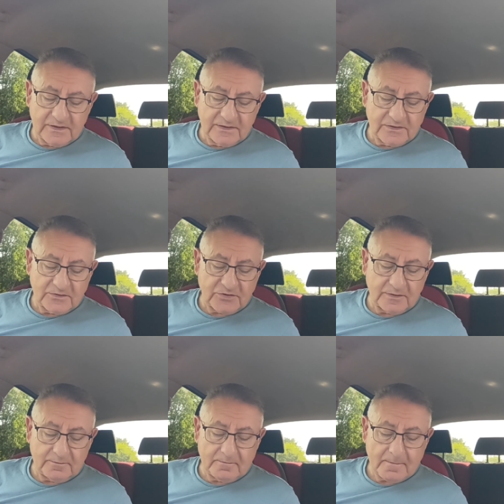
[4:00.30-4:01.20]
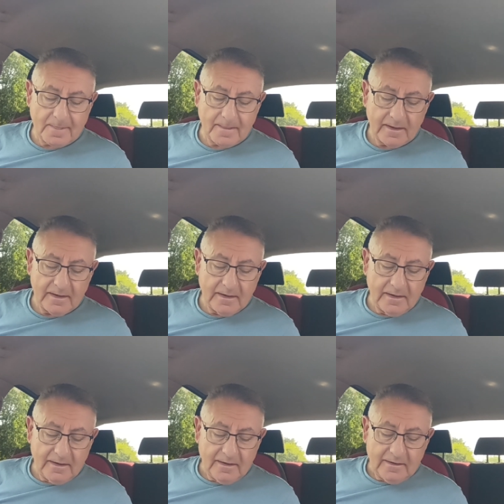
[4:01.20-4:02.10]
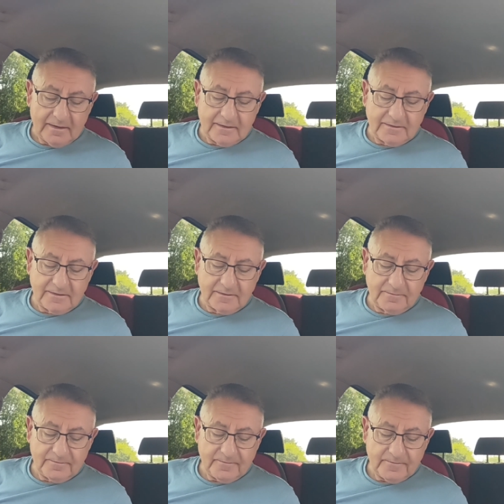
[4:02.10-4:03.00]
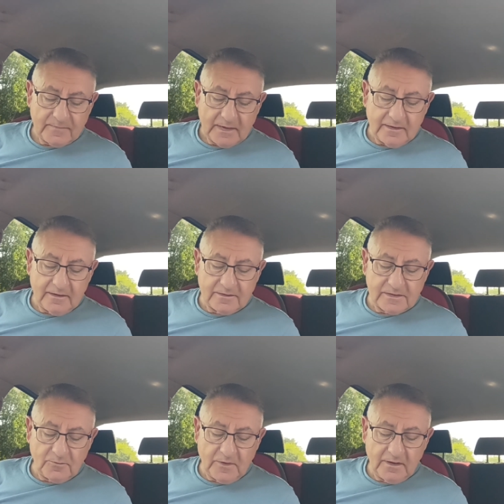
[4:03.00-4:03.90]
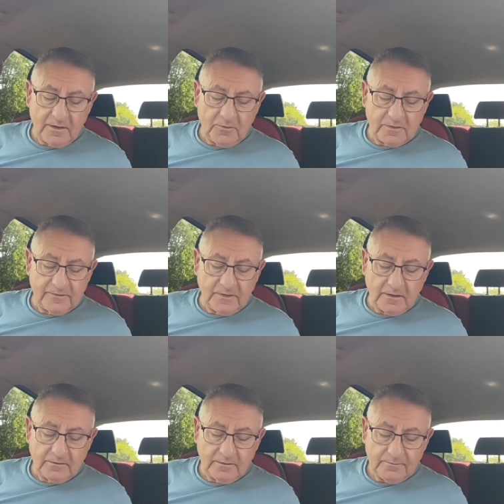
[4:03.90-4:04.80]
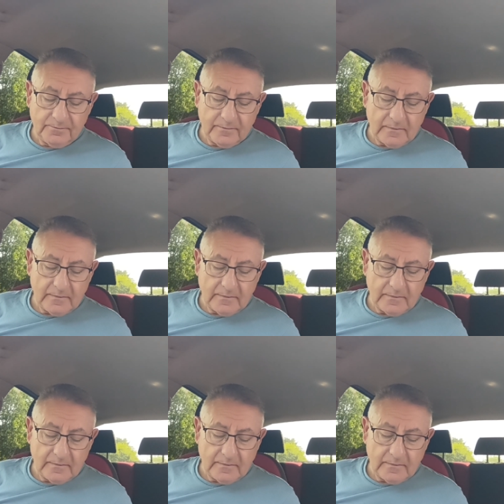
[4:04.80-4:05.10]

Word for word: citizenship, and um, he goes, "And when I would have known."